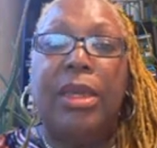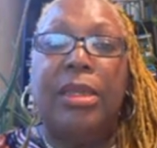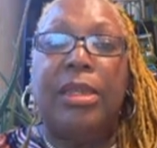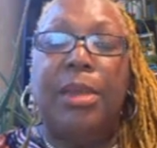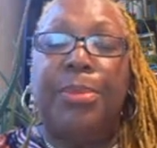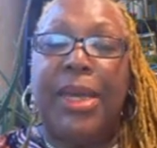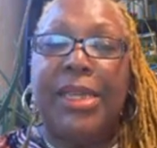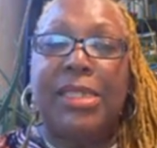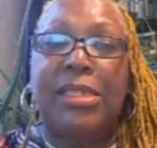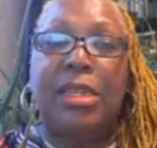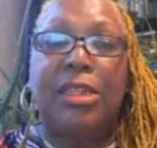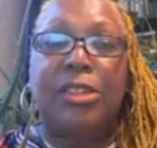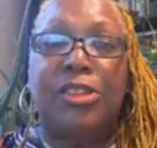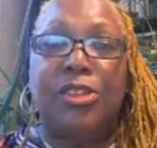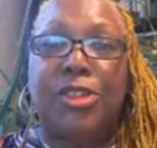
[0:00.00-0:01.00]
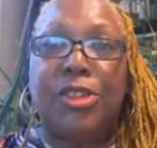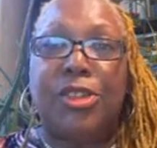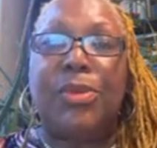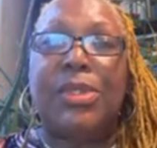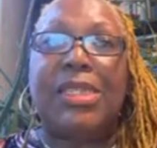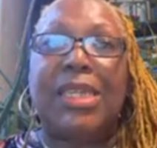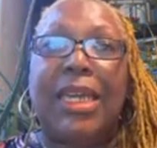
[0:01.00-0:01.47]
the best thing to
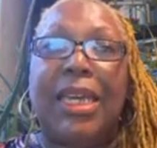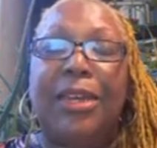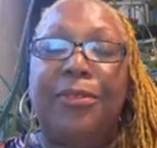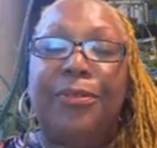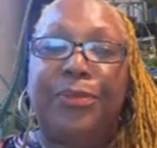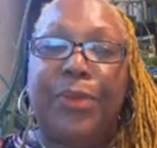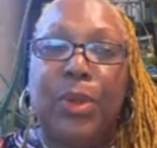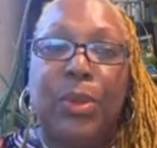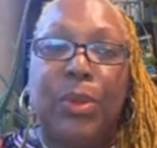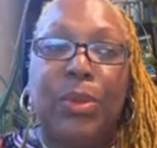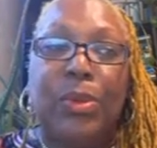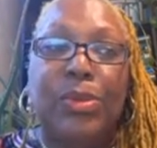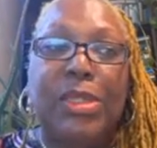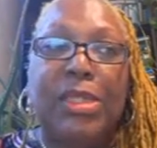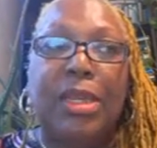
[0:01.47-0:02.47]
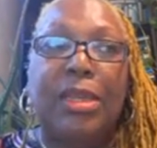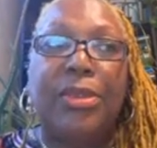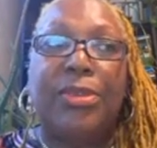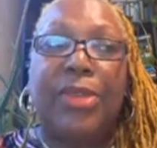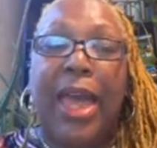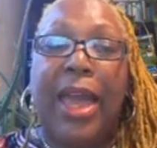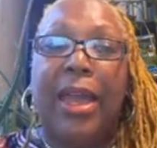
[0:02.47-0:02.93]
do is eat foods
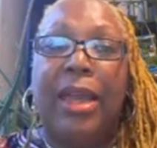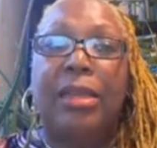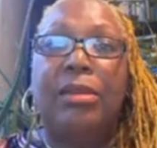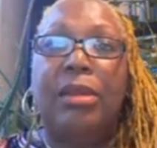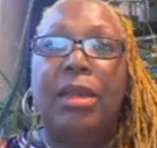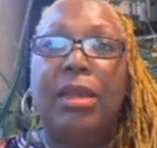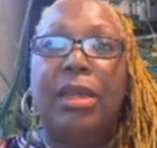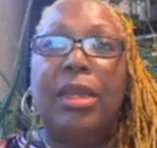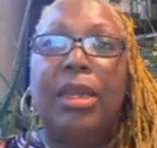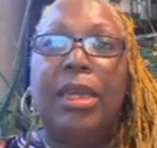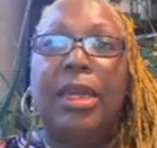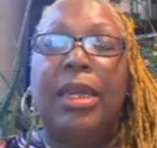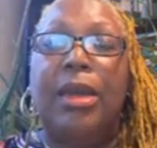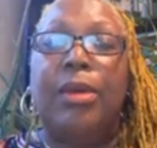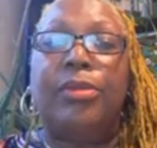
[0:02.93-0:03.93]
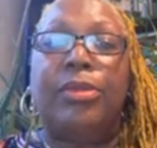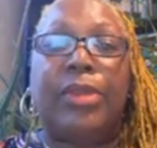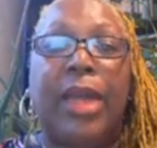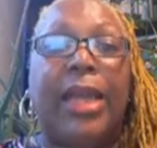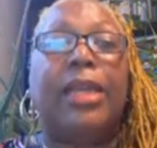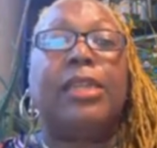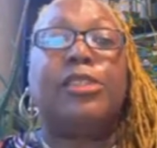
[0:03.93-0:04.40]
that
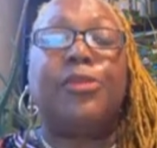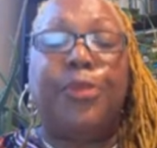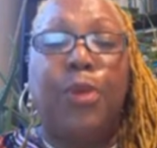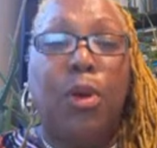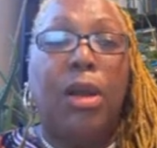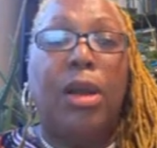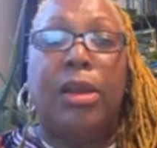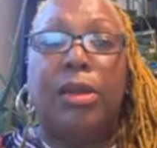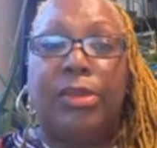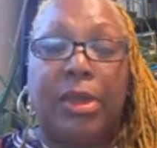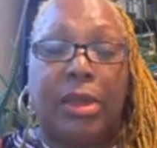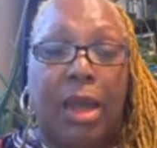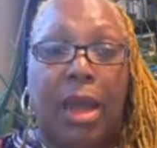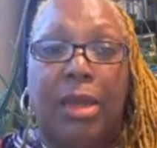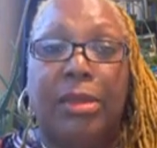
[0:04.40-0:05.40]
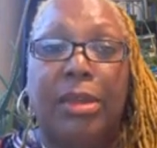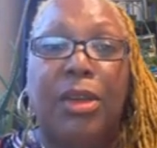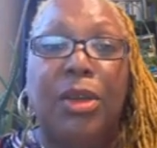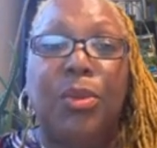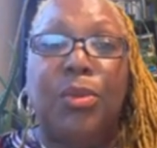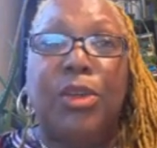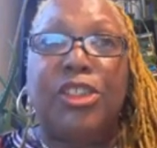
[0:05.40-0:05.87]
that is for the gut,
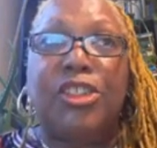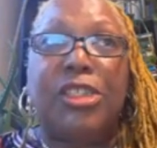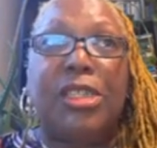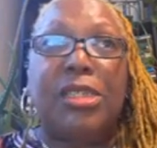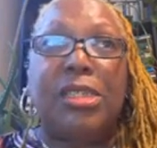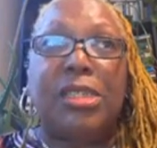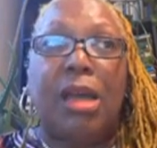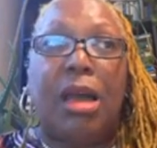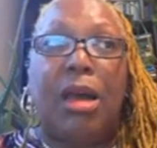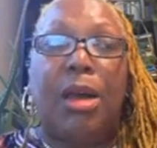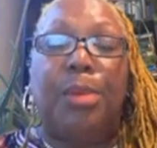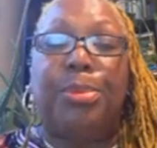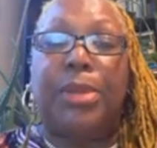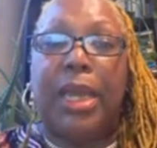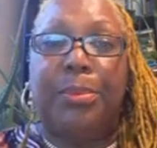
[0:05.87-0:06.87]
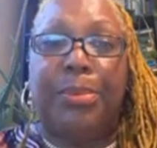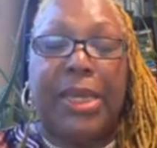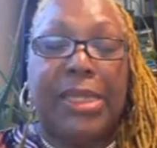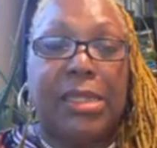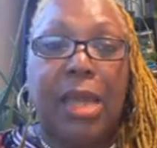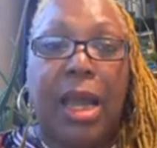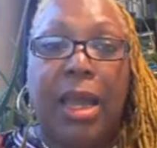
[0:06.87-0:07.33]
which is a
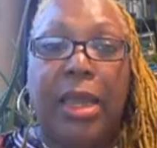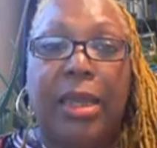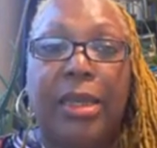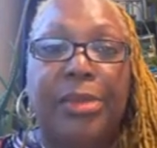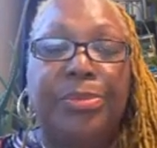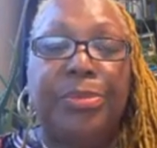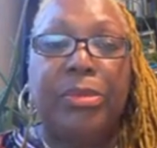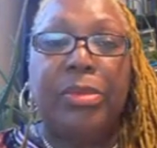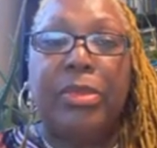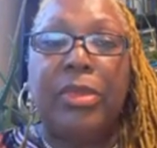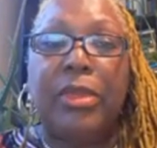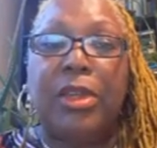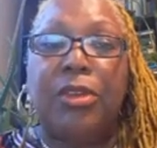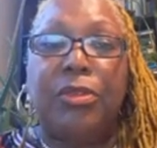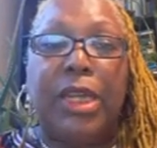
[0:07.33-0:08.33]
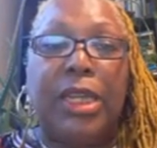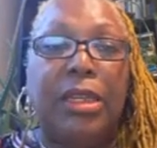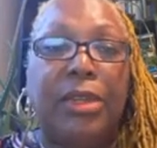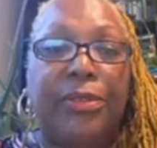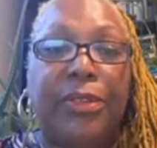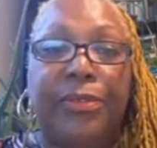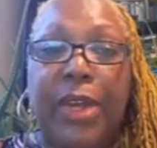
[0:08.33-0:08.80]
plant-based diet, green
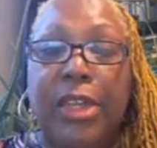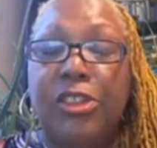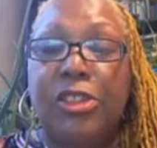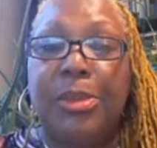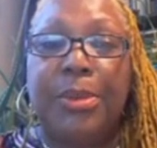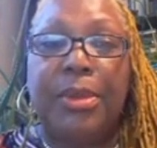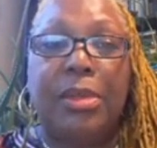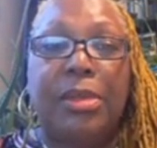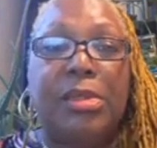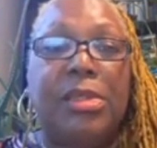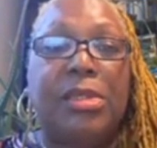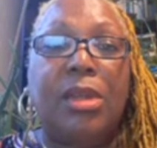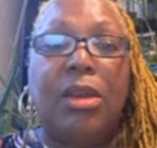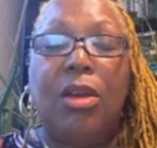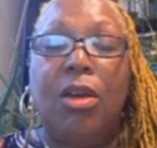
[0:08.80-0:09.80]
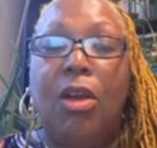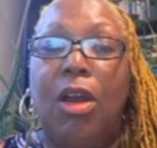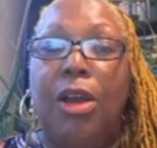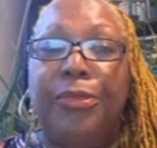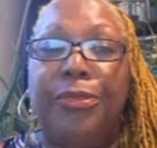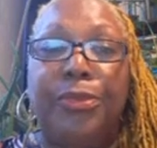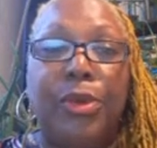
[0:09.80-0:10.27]
leafy vegetables,
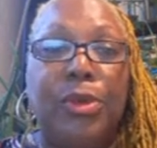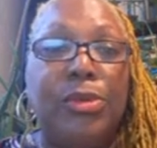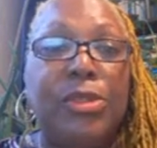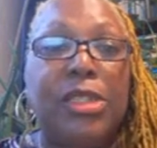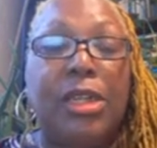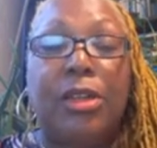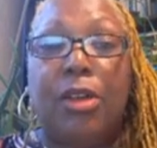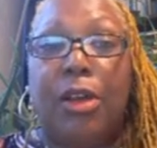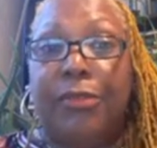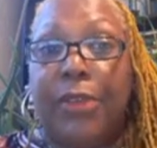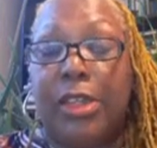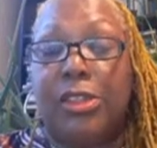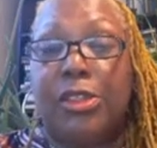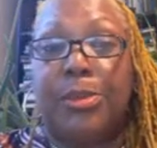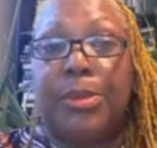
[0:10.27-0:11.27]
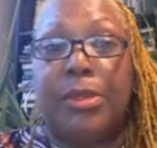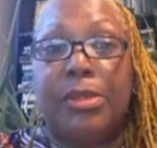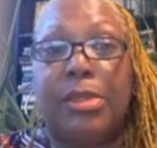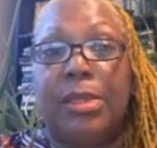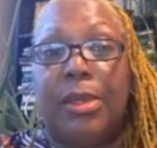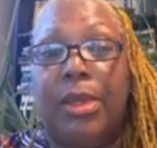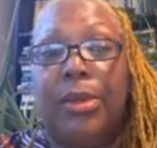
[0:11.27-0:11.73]
our fruits and our
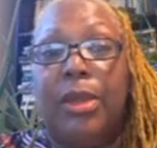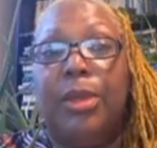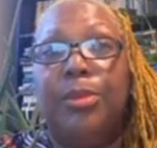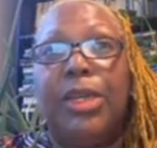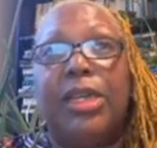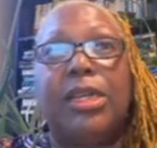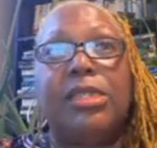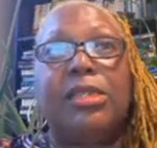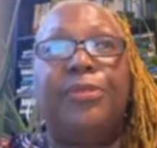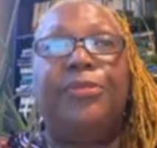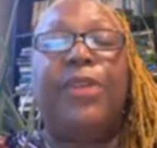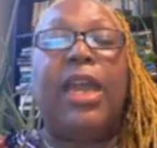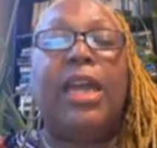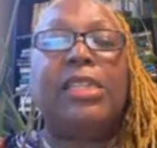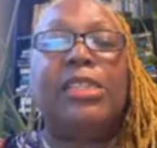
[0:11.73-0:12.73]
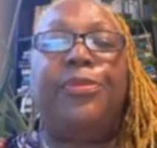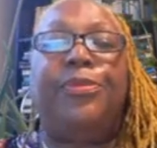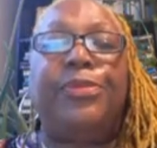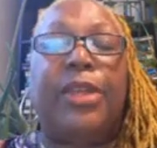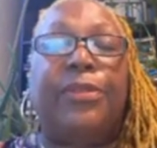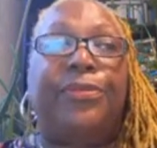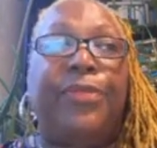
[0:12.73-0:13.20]
vegetables. Because mm-hmm. the fast
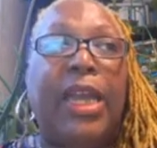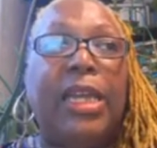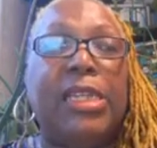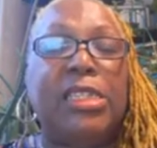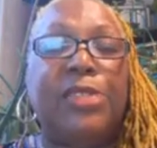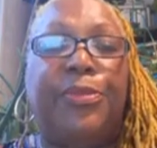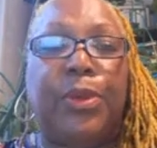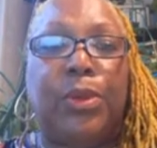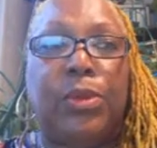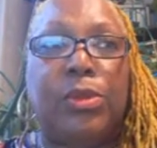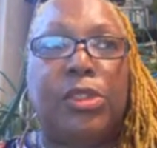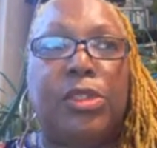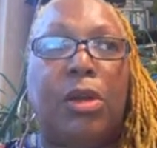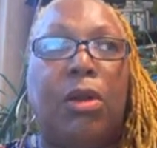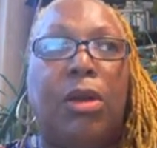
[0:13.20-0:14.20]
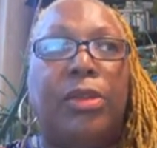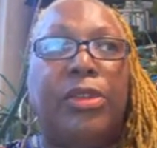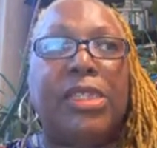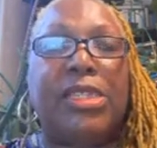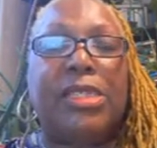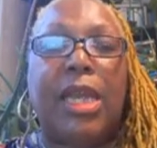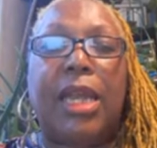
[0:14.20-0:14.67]
the fast foods or the
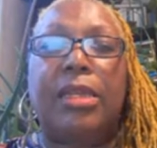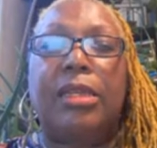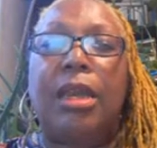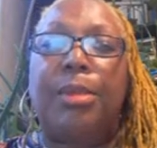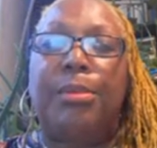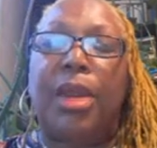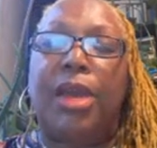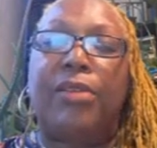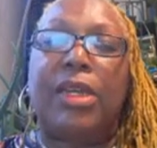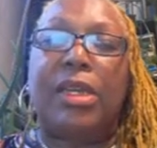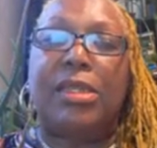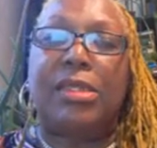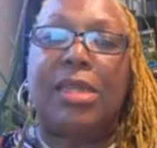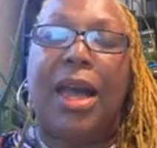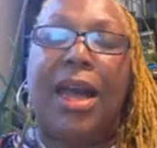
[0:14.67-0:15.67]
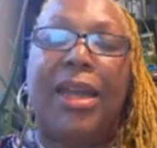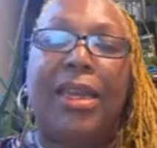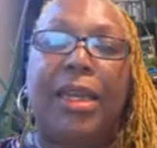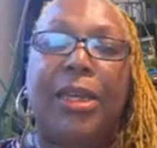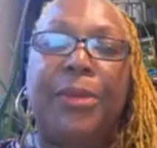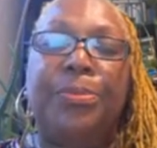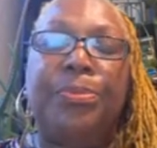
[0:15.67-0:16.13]
standard American
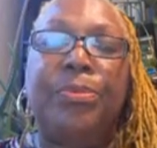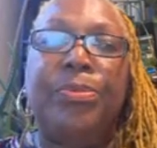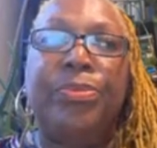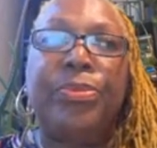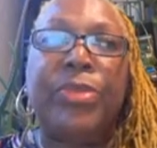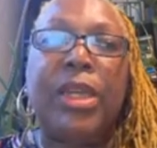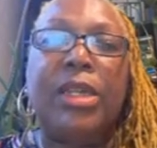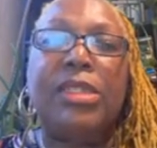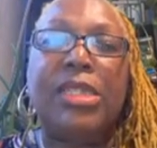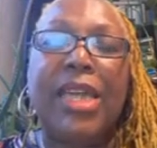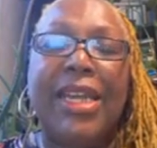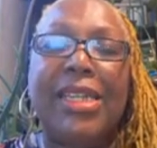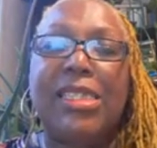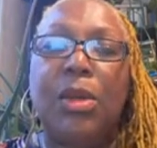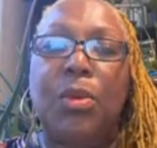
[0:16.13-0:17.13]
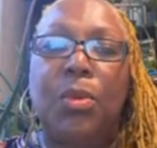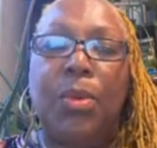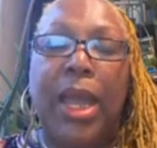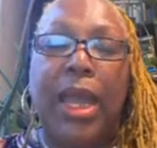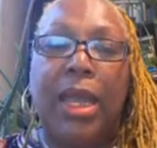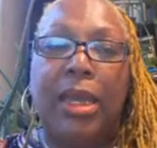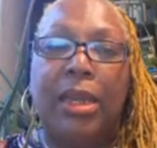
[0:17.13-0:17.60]
diet takes
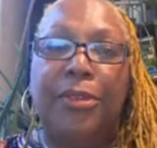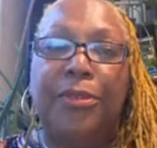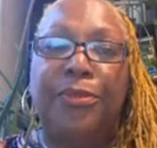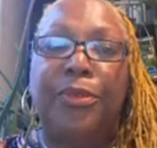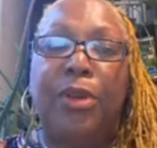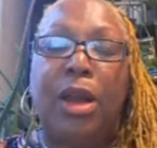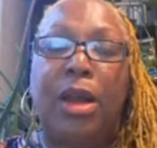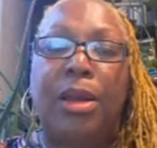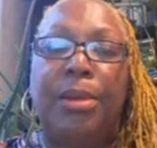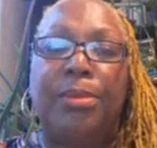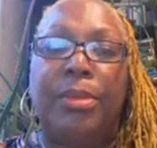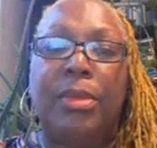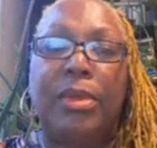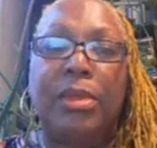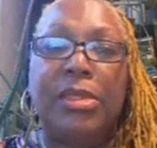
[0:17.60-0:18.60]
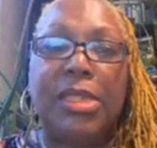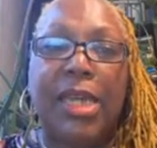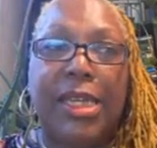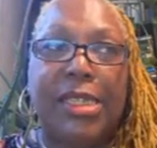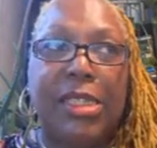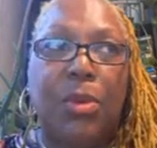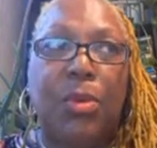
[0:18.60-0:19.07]
away from
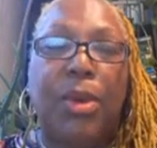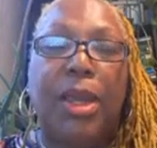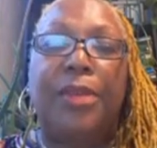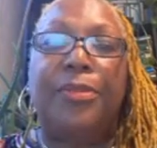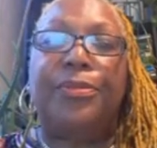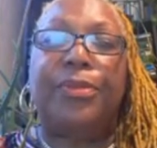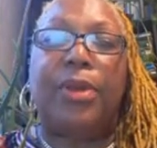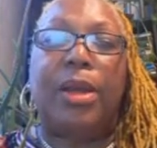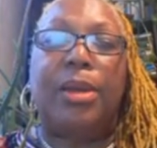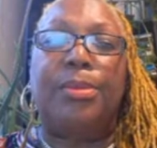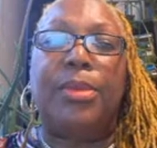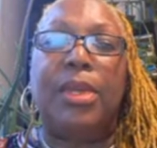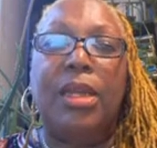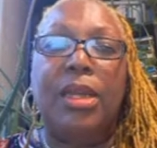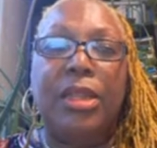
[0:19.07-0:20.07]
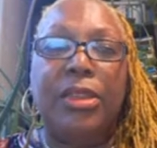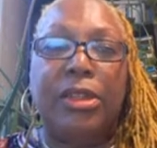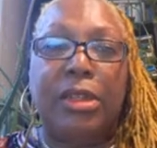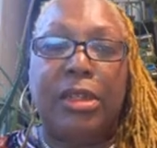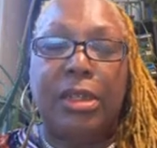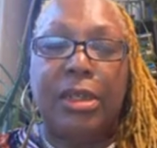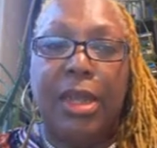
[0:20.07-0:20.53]
takes away from the
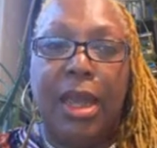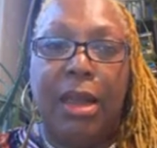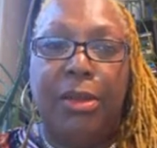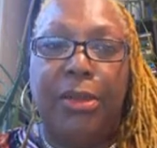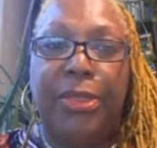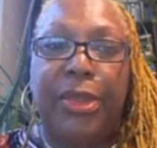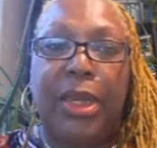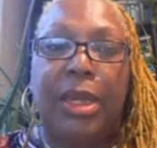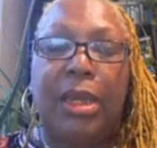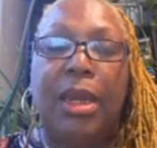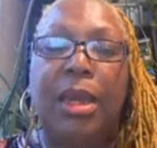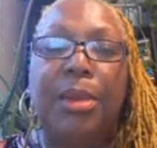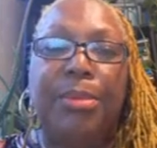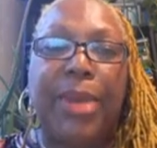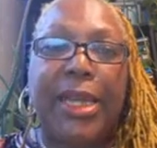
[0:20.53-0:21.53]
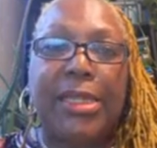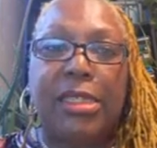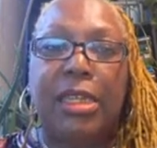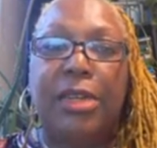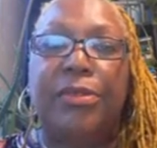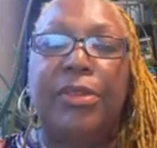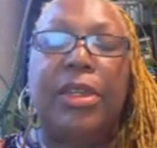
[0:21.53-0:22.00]
good, healthy
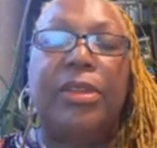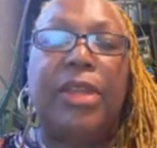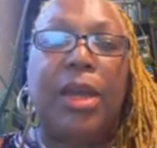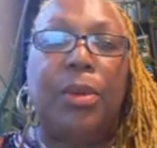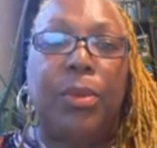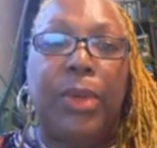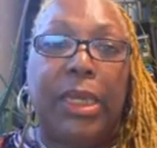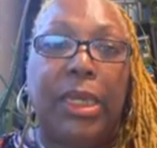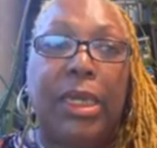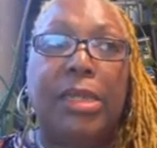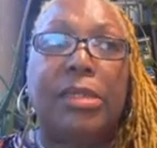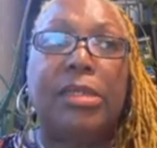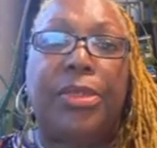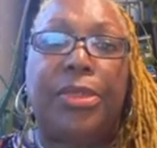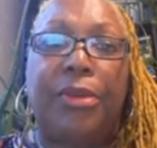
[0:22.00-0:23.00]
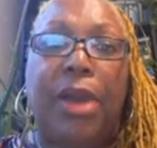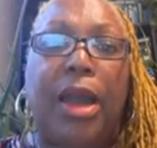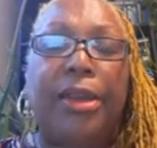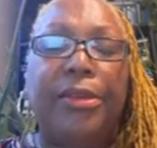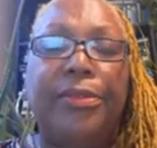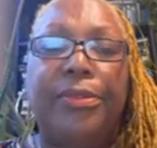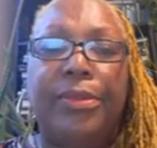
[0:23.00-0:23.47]
bacteria that we need to thrive.